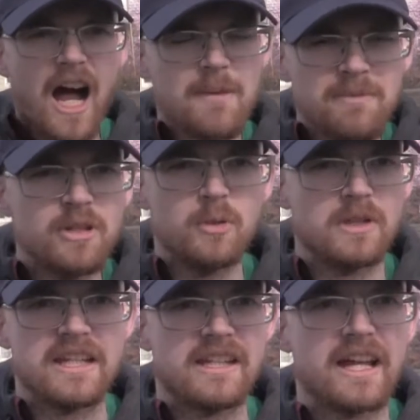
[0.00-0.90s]
I'm the new
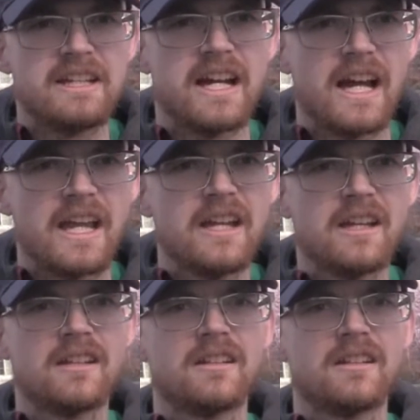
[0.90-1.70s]
late night guy.